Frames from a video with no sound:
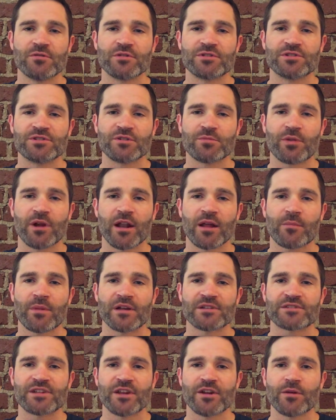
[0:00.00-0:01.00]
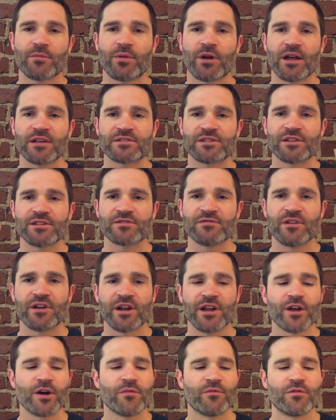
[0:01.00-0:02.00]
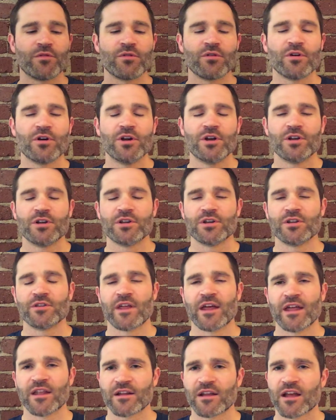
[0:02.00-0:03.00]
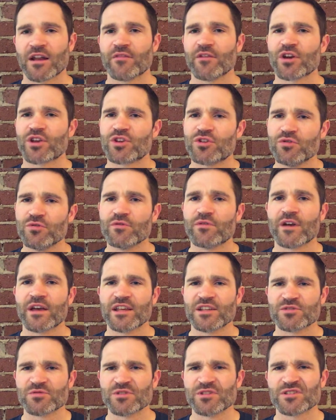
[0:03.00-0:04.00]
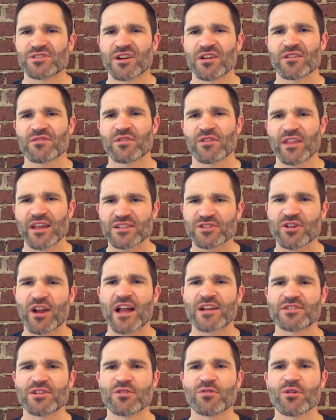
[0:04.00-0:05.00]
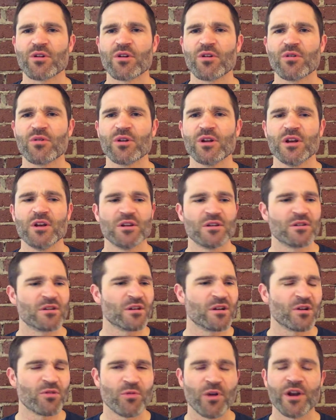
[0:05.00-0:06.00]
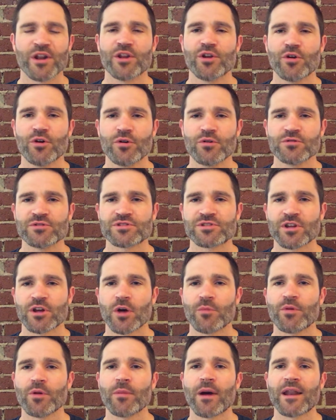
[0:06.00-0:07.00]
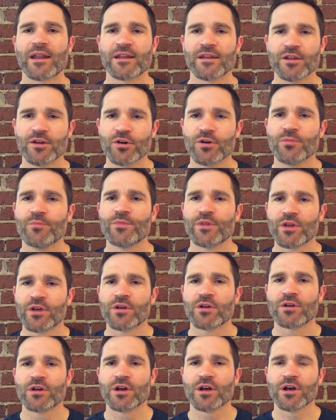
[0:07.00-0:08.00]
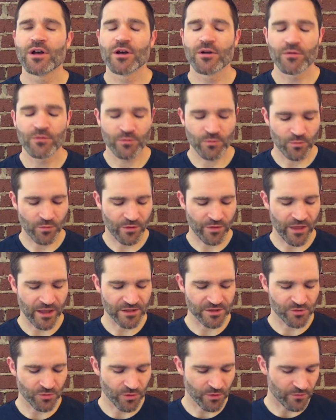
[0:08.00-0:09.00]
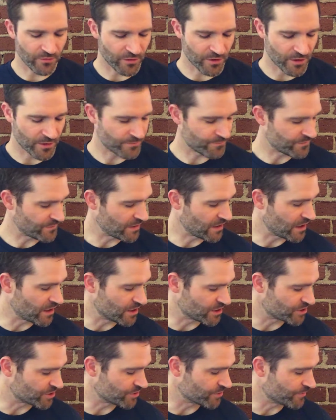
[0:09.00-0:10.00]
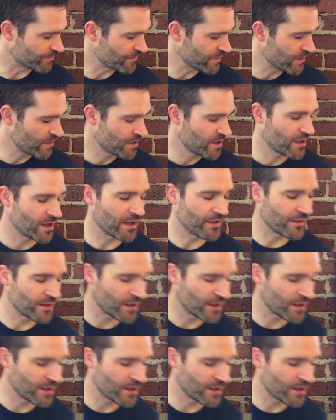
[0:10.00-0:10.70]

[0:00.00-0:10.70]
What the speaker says: which is a product by Standard Process, very helpful in that kind of acute phase when you start to feel that scratchy throat, runny nose, to help your body deal with that sort of an issue. And